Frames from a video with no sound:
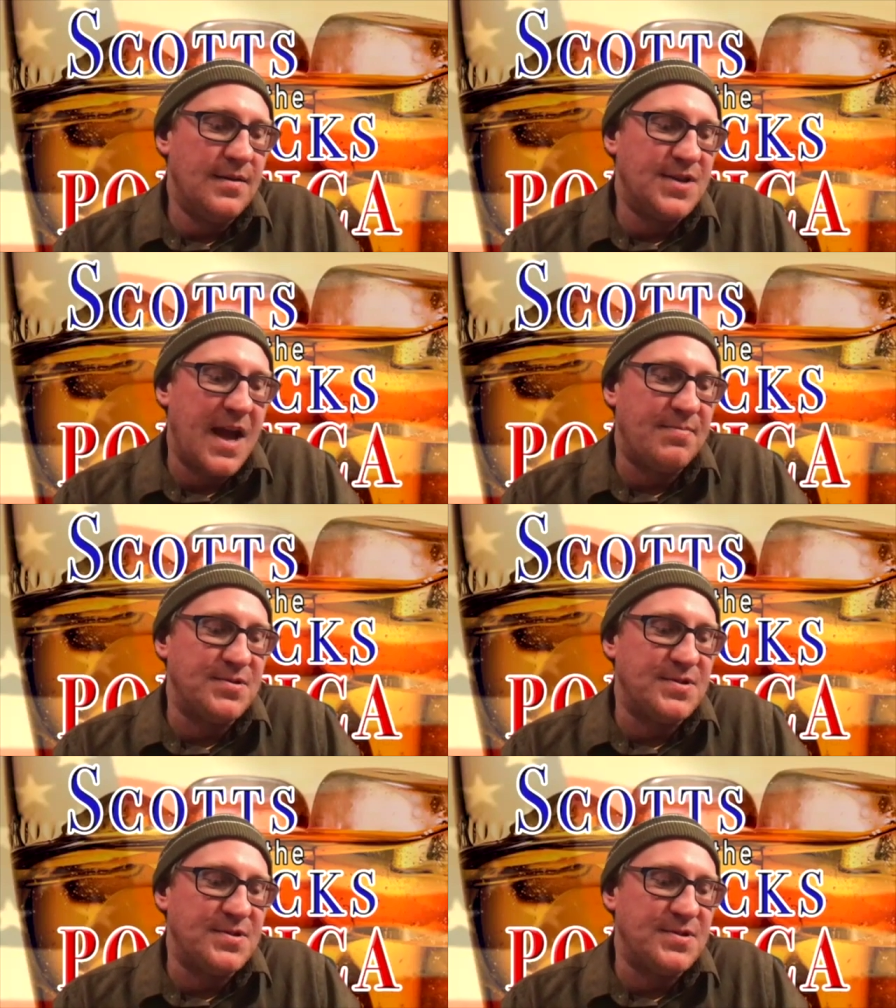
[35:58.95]
Chapter
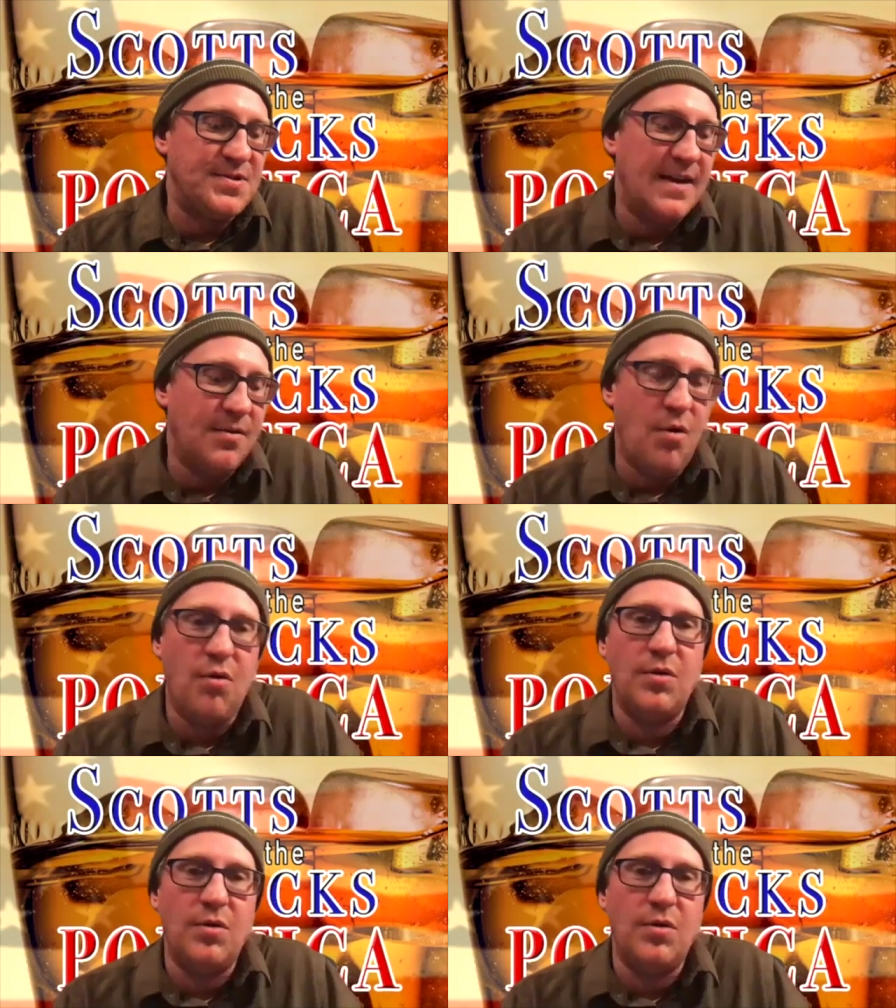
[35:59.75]
70 at a whole